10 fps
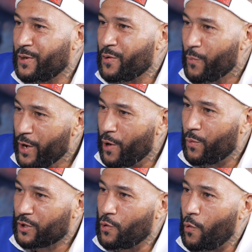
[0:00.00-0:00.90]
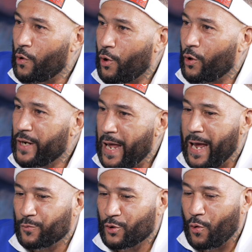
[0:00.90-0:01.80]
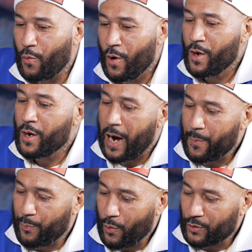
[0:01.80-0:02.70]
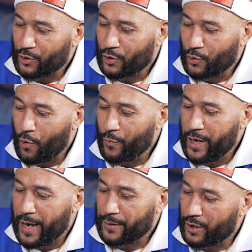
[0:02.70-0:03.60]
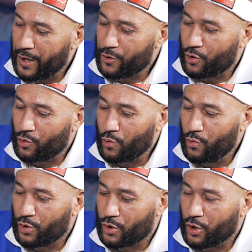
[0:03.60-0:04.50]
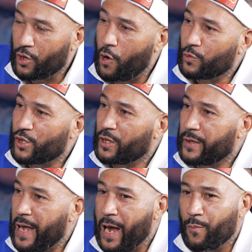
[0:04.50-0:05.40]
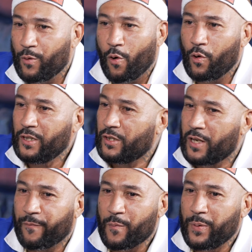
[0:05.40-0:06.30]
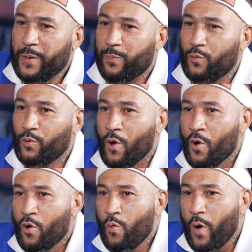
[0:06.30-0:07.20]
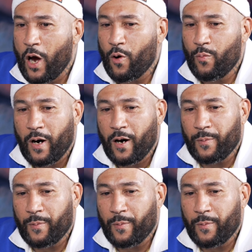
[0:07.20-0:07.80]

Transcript: Right. We are what's going on now. So I brought the story and to introduce the culture now with all these different people who help